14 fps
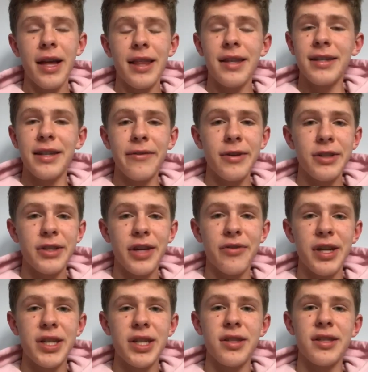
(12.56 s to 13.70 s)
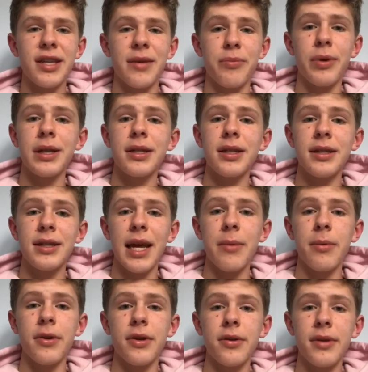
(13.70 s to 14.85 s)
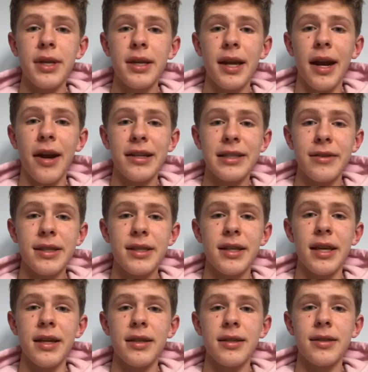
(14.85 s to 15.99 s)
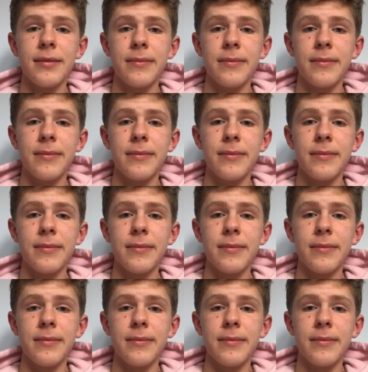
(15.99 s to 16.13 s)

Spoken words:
The different generations can bring to the table unique characteristics.